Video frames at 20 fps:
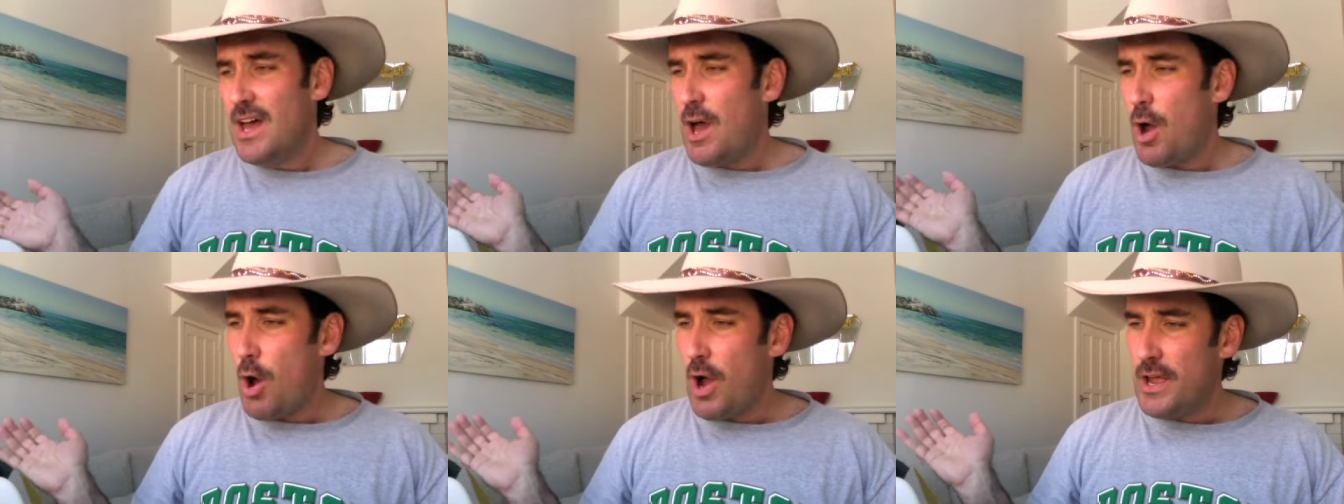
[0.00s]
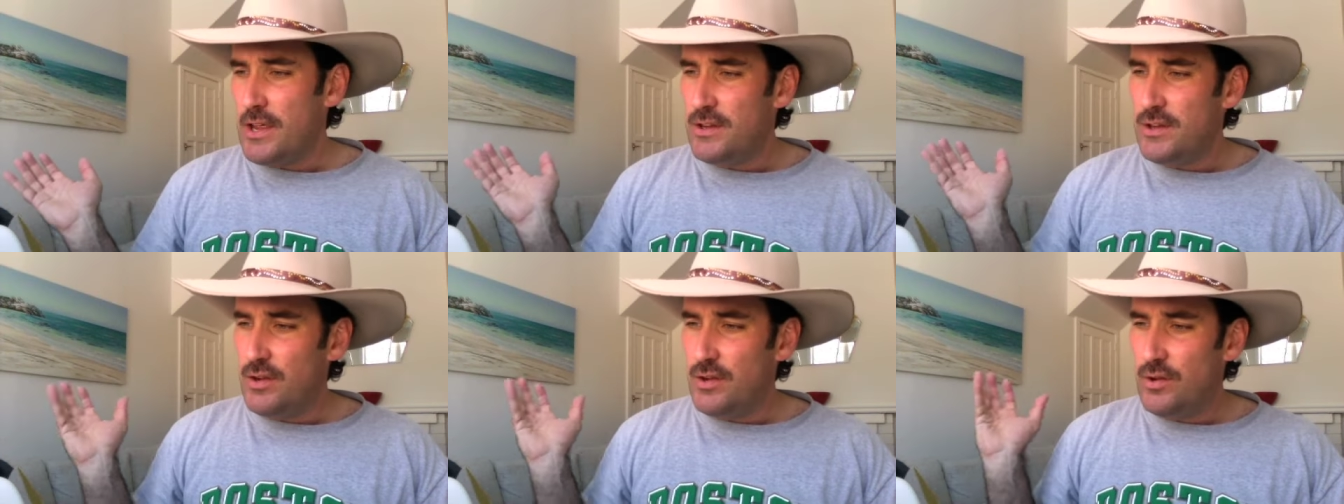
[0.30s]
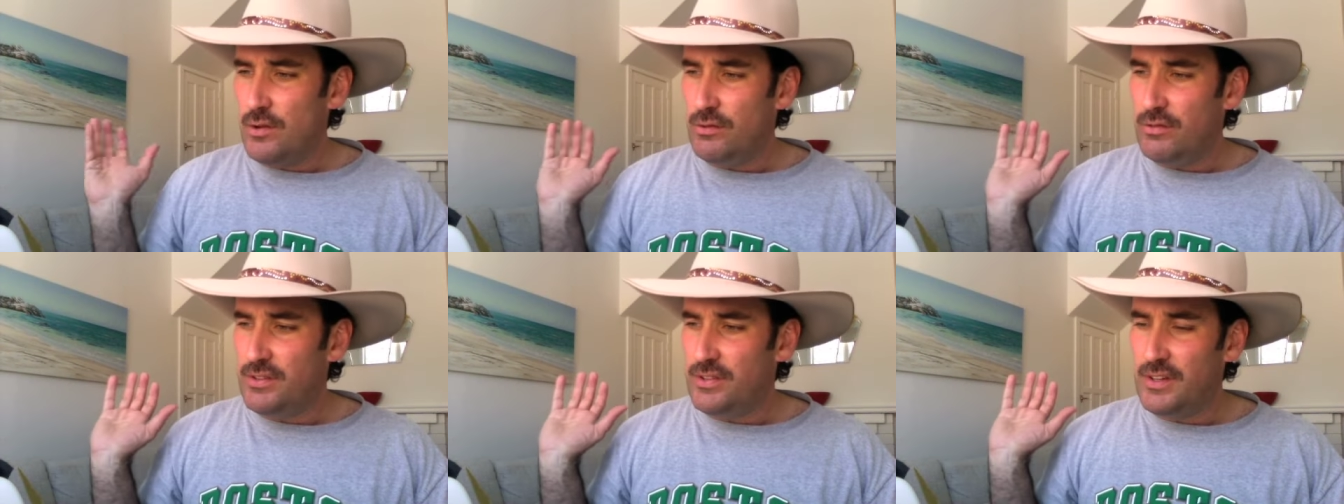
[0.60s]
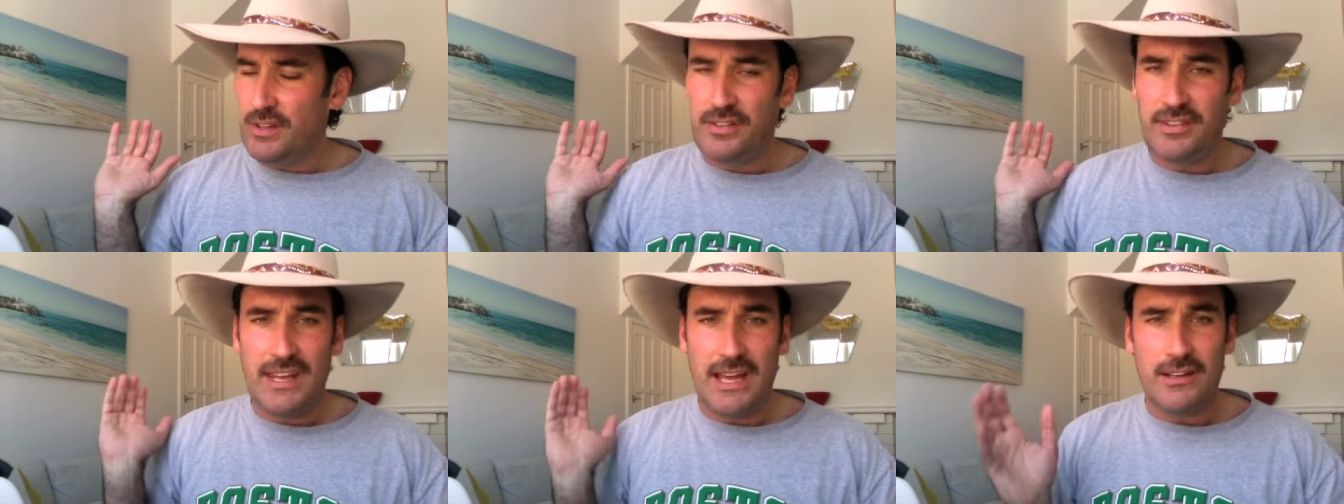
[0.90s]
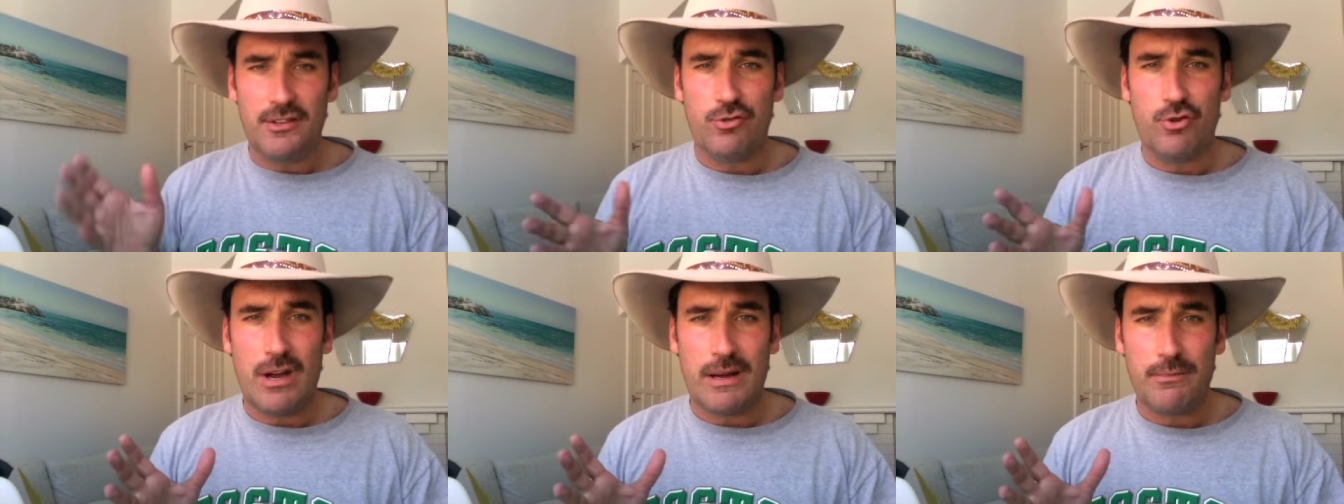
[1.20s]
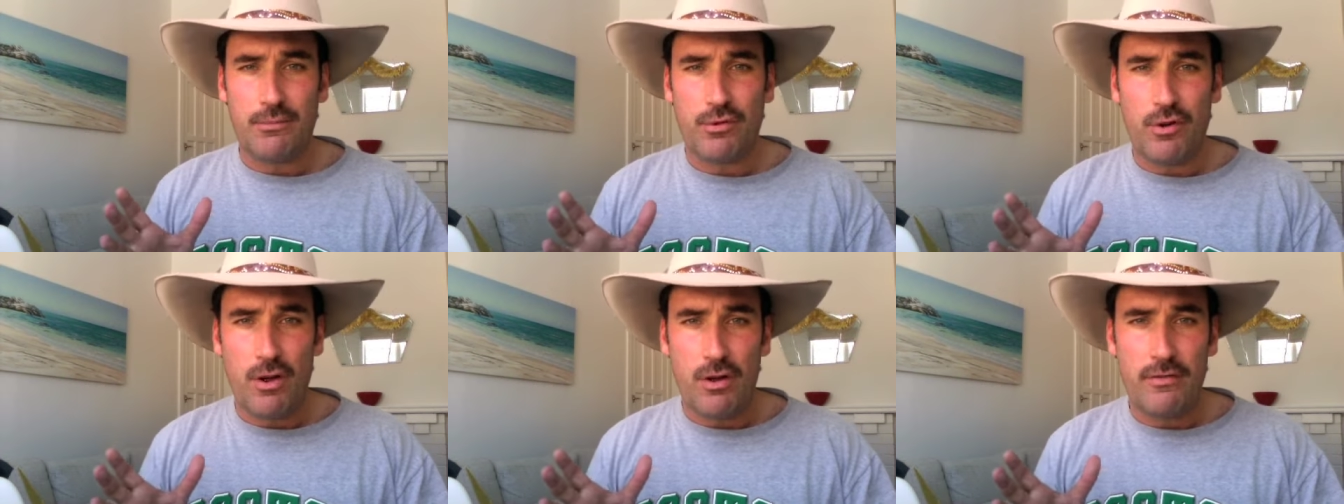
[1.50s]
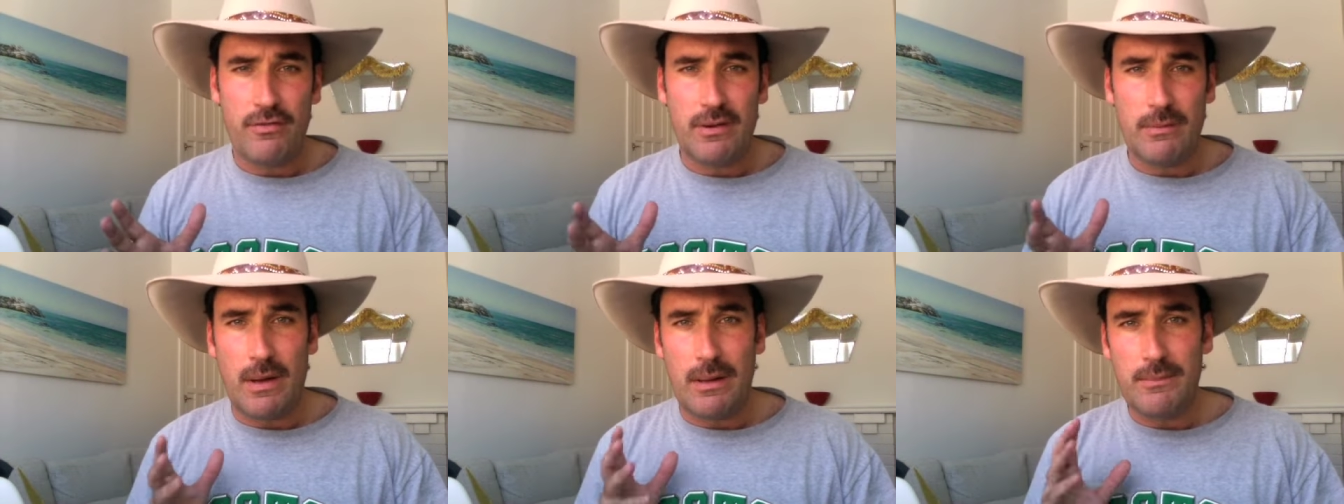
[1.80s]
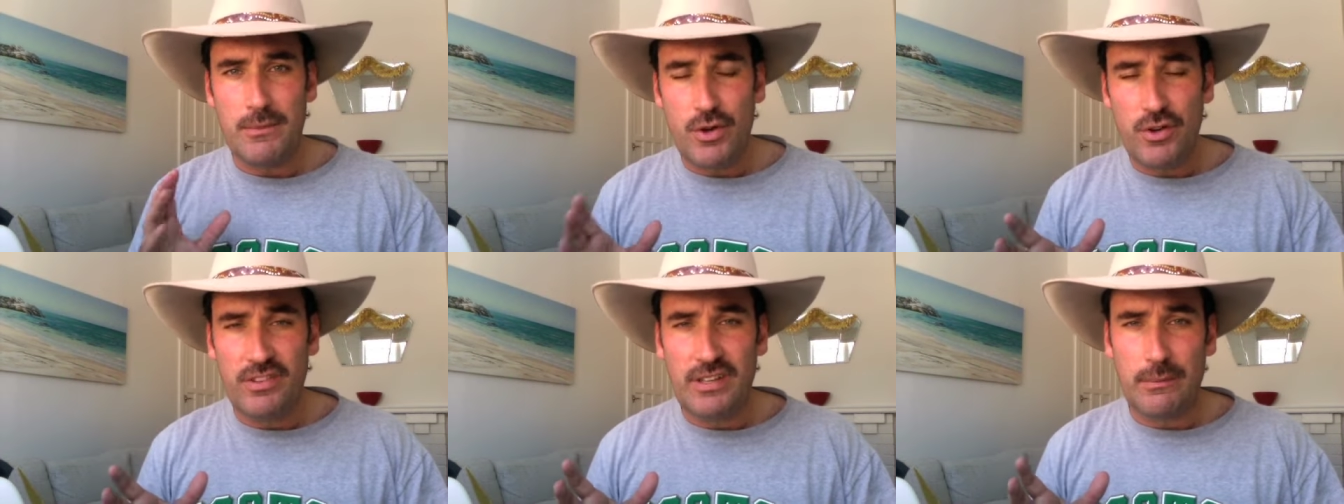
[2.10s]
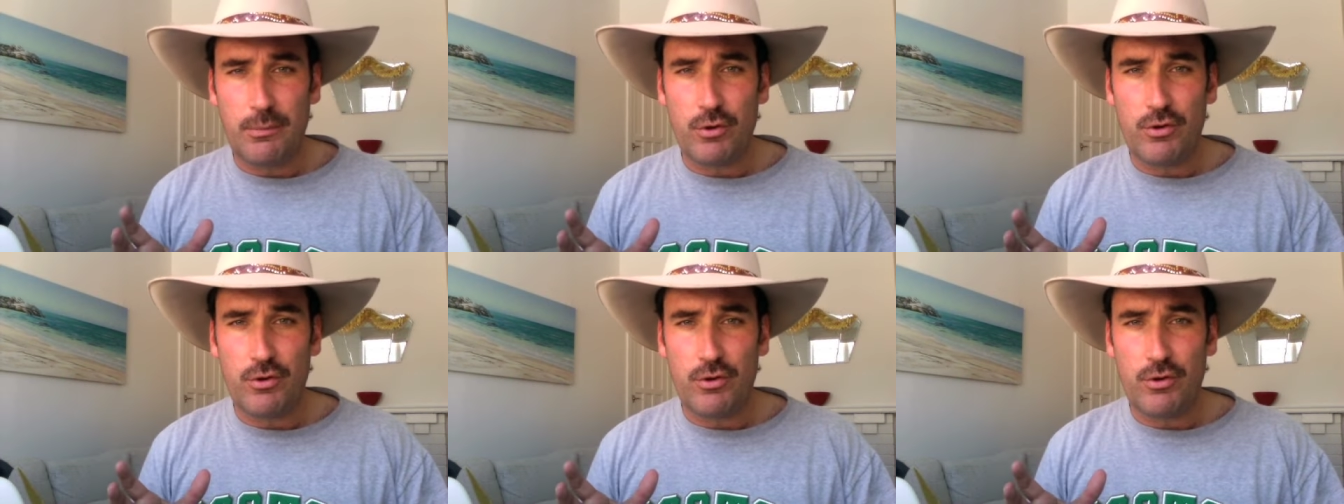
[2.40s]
I use Soundtrack Pro for my music